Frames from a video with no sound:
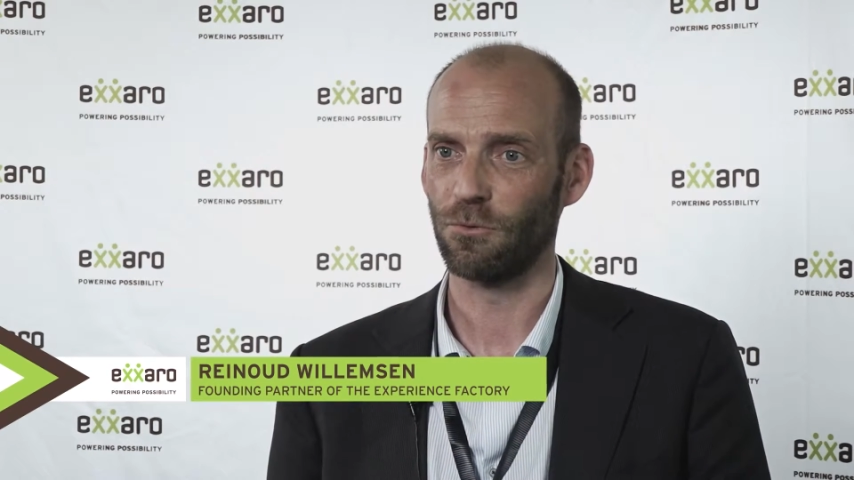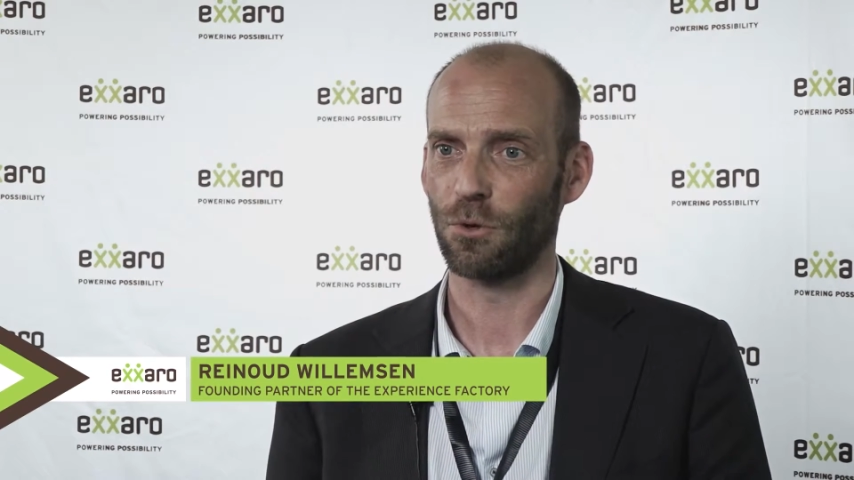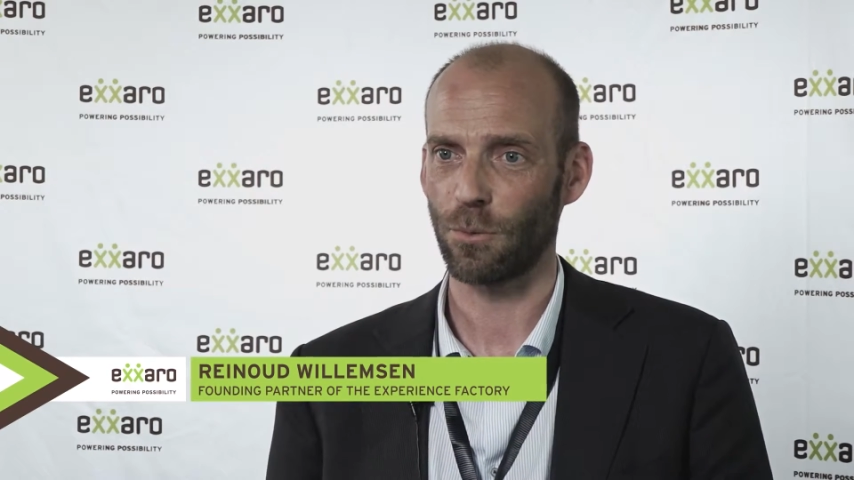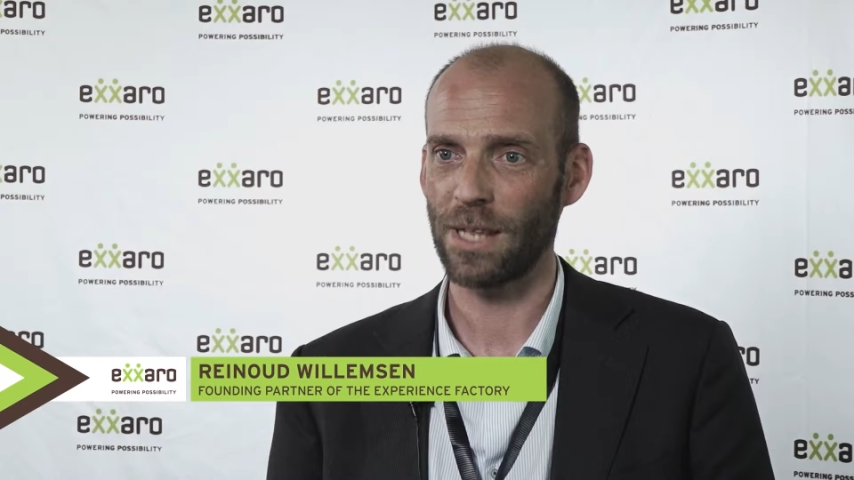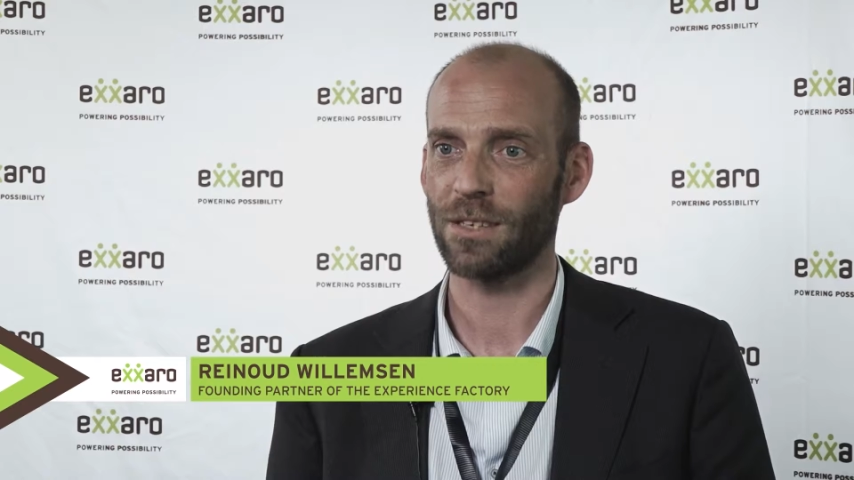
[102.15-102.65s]

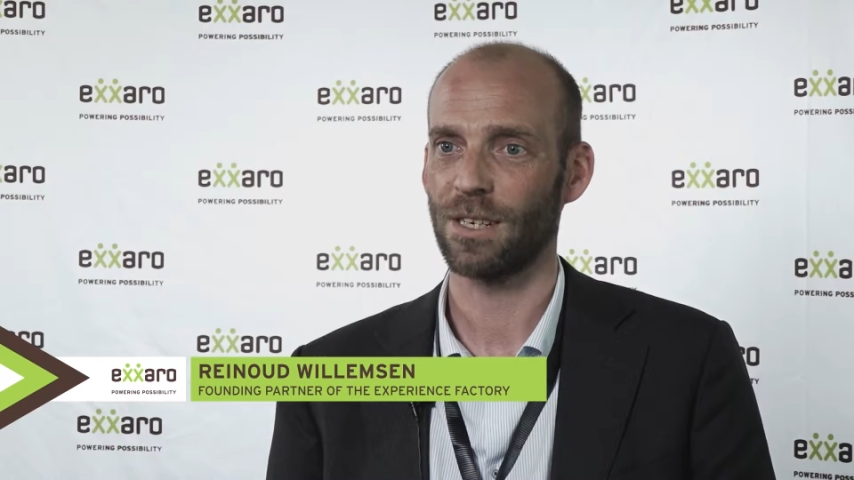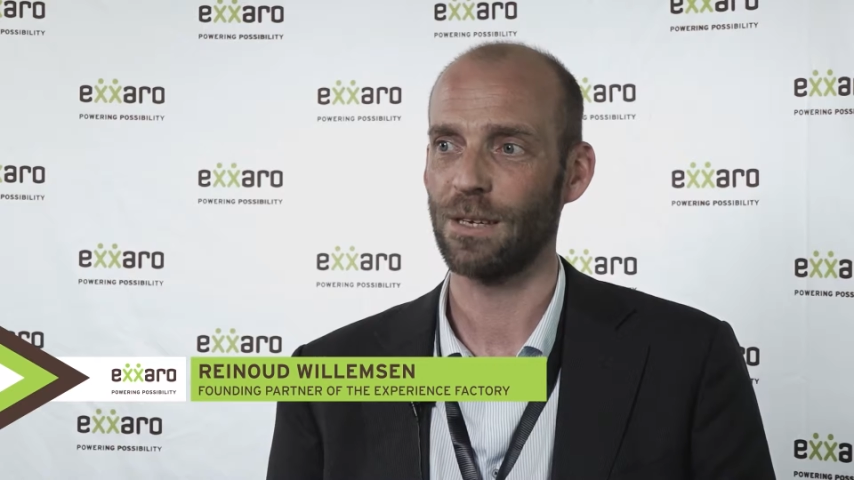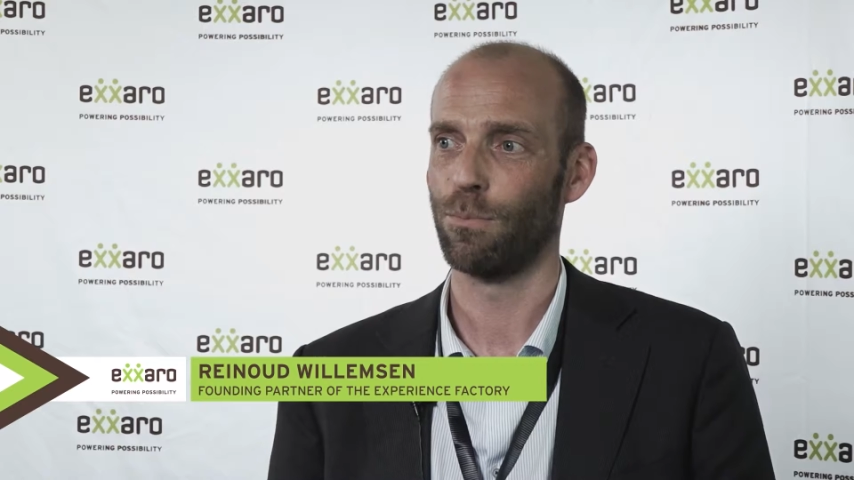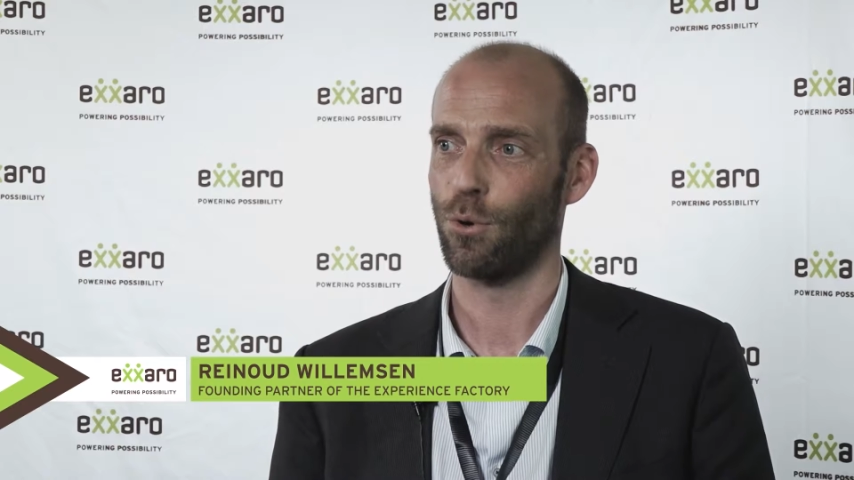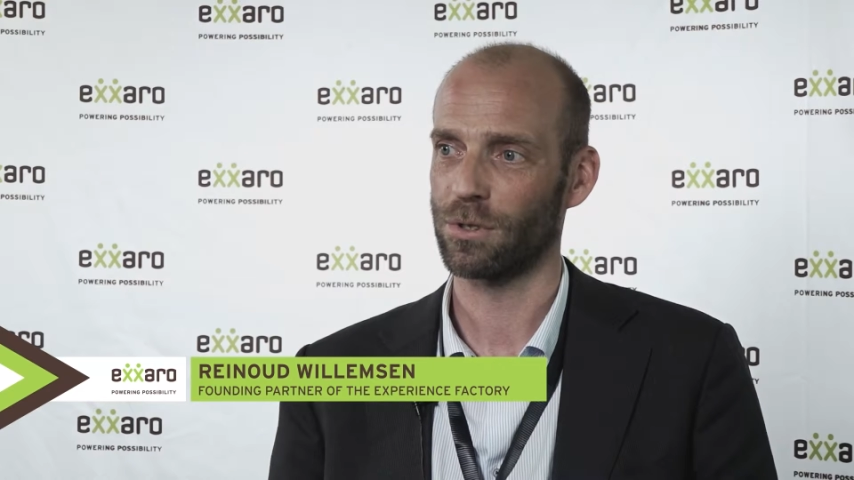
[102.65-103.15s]
tremendously
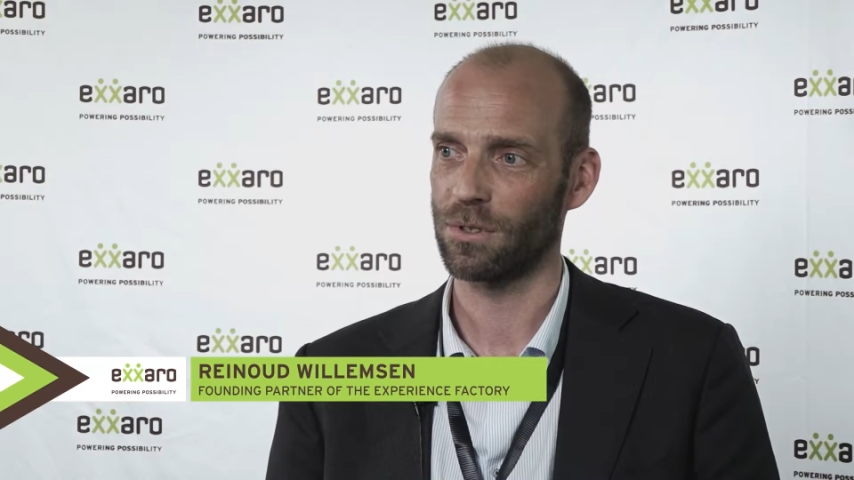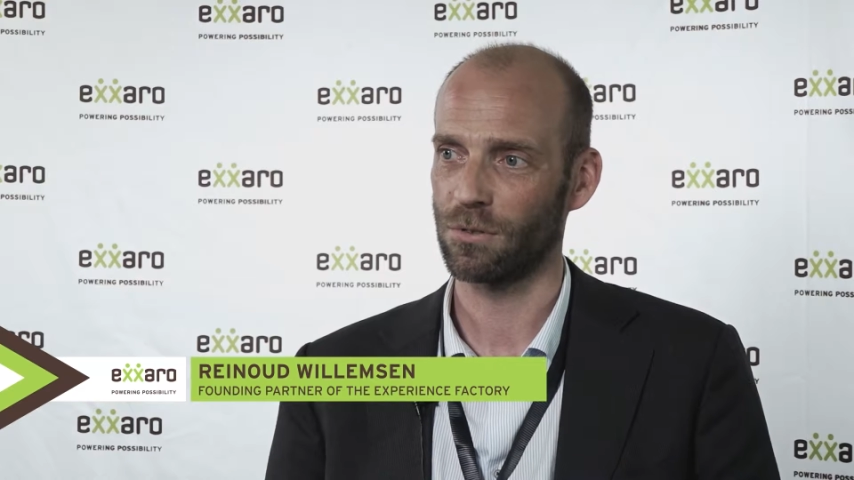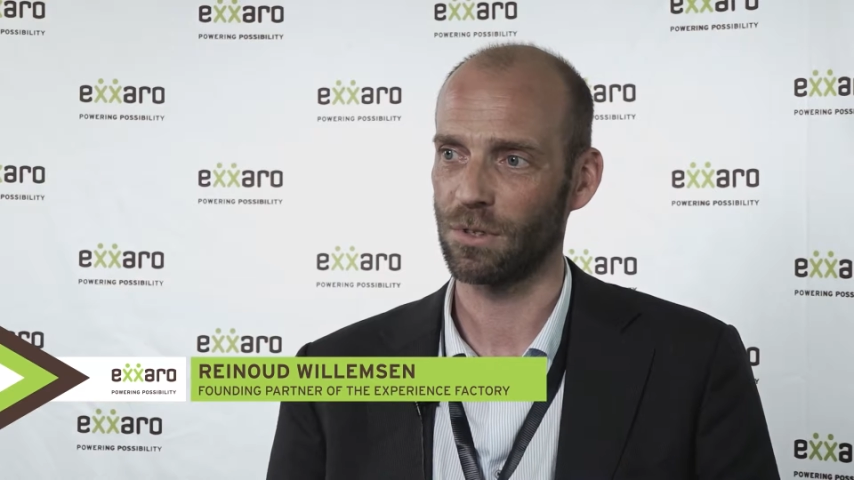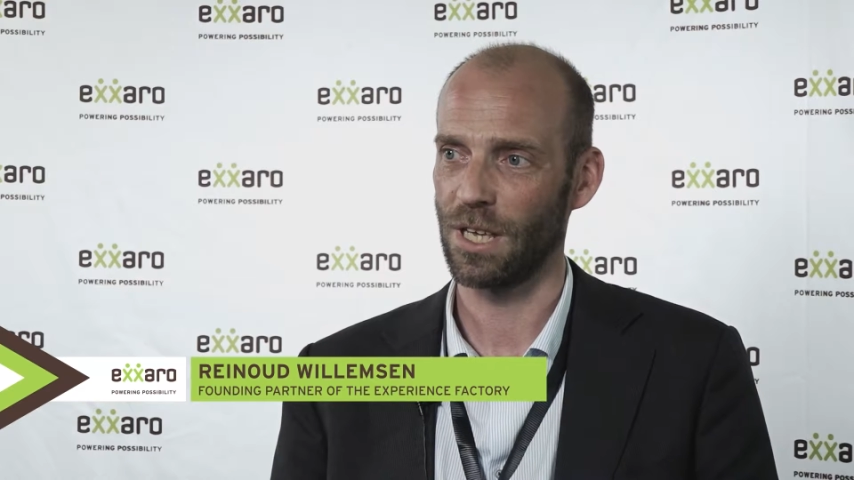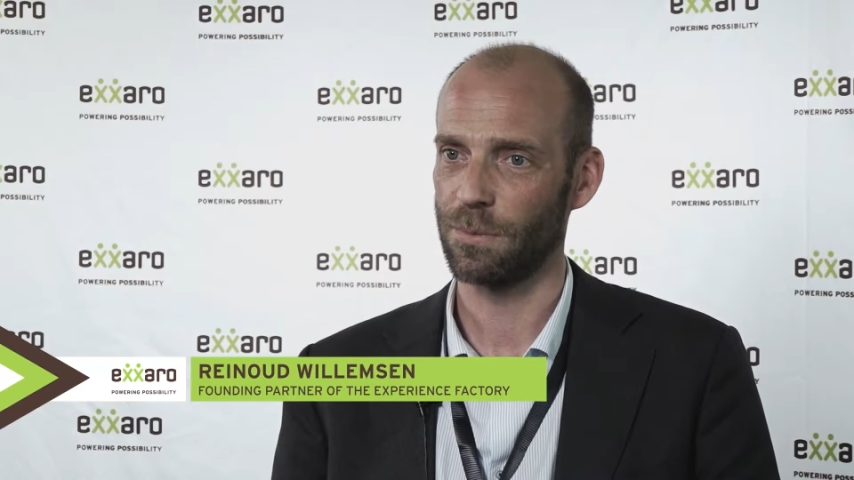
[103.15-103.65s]
important
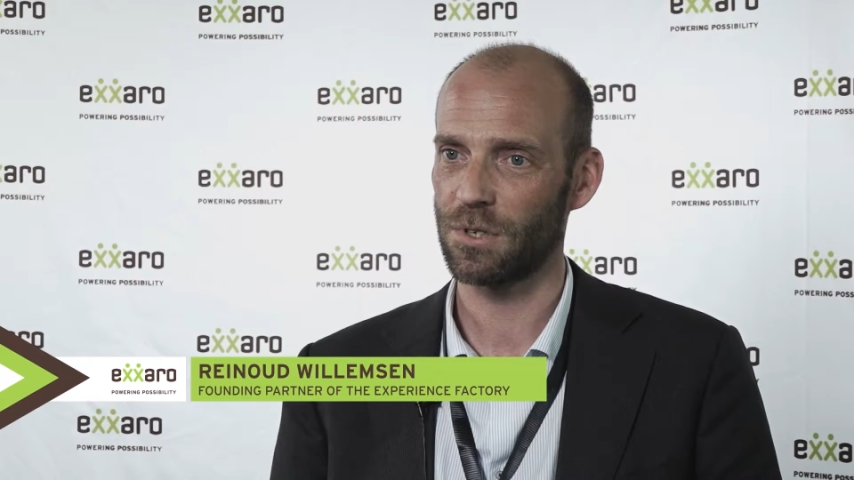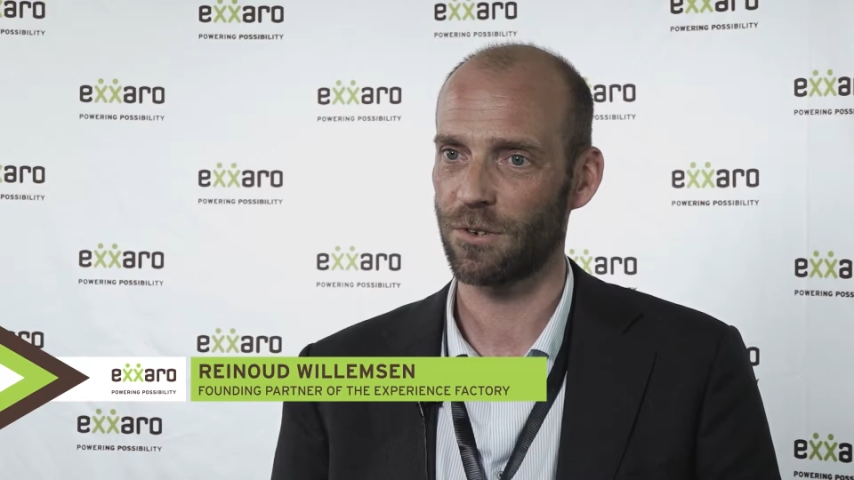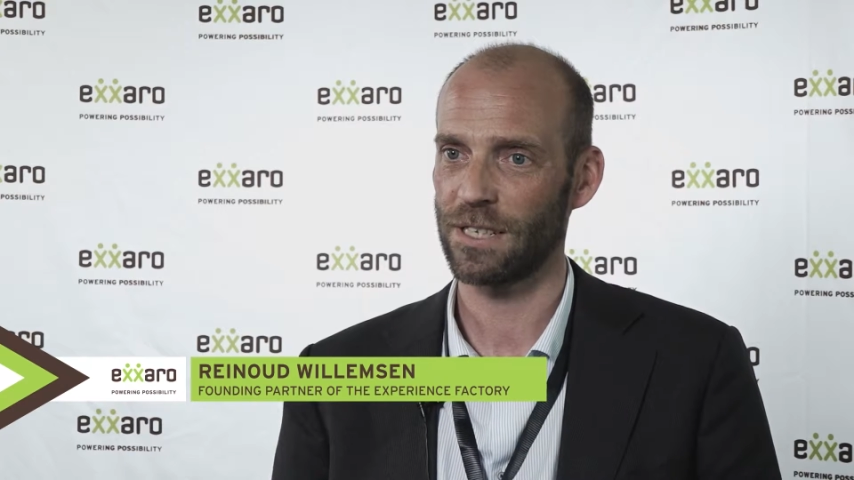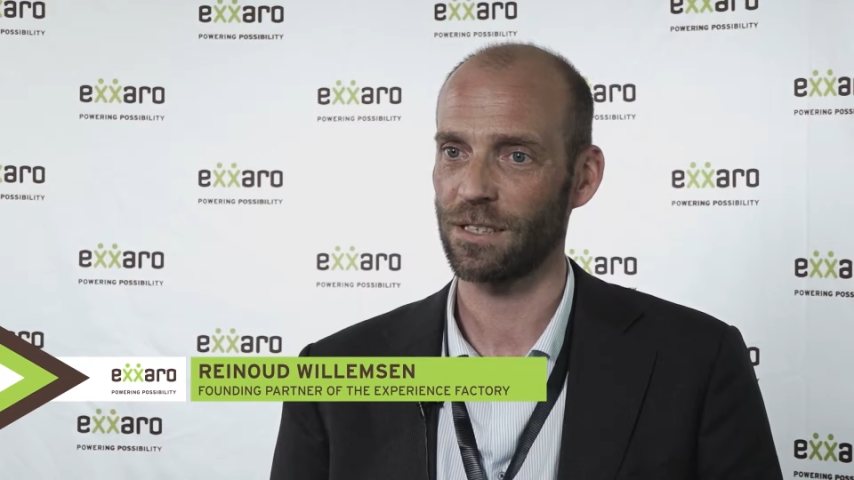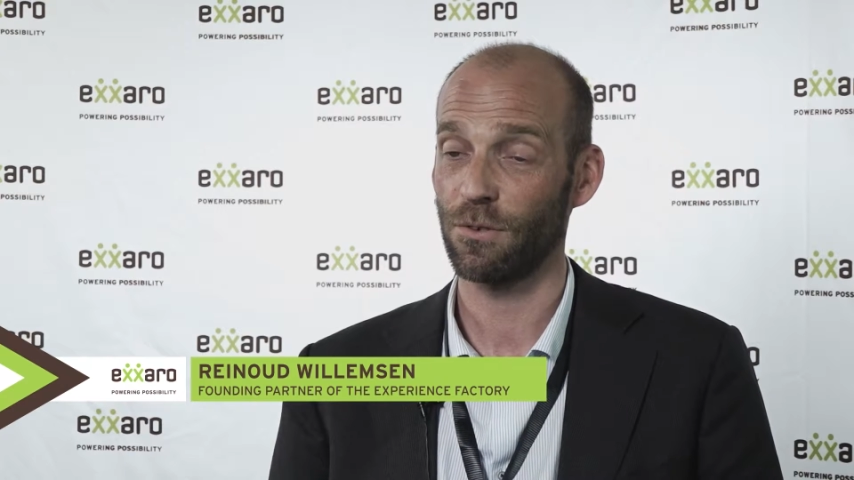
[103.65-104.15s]
to keep
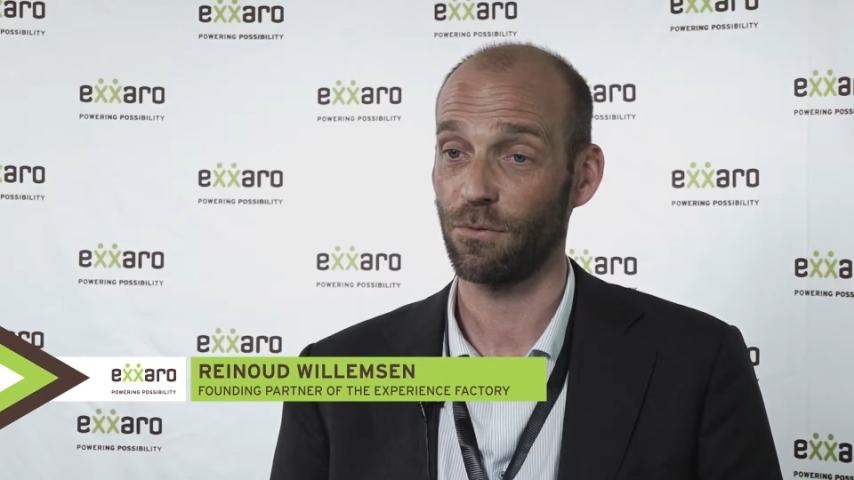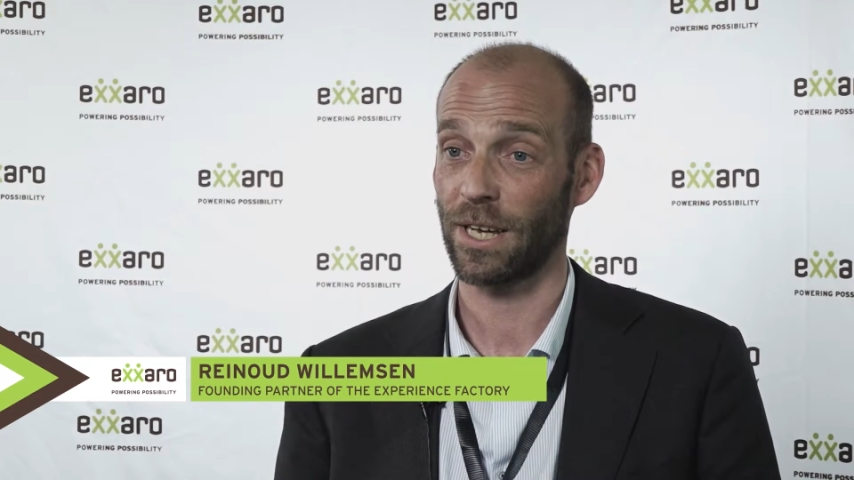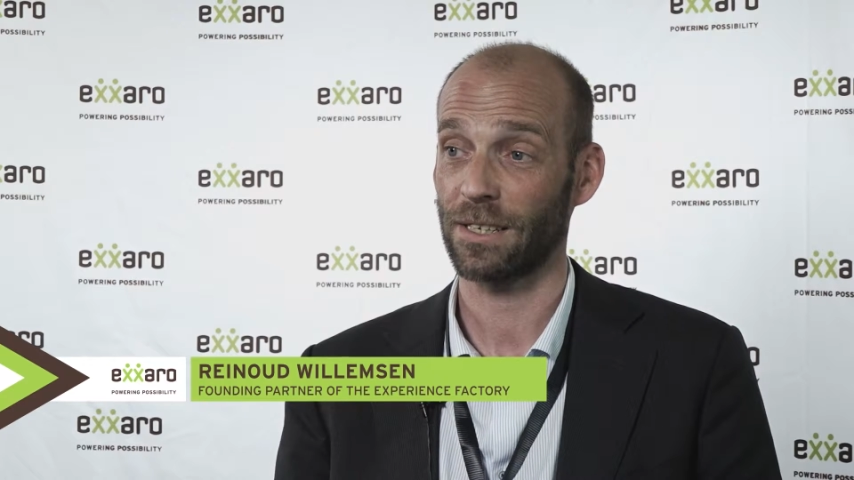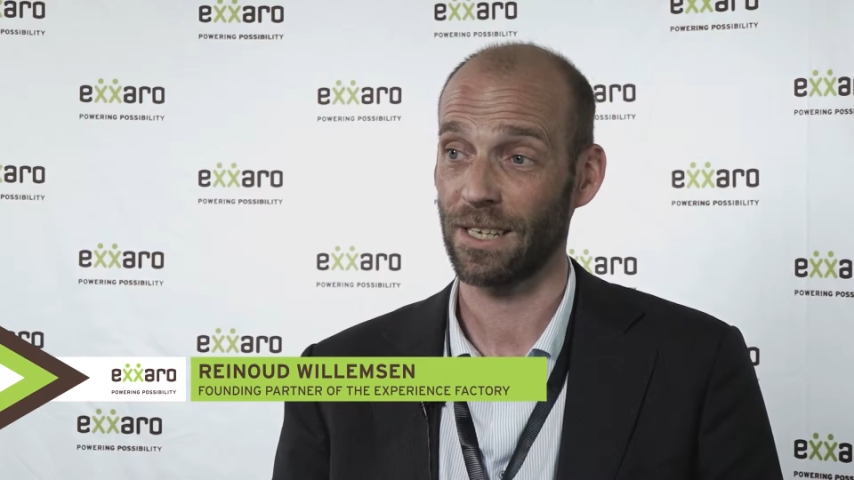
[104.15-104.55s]
stressing the fact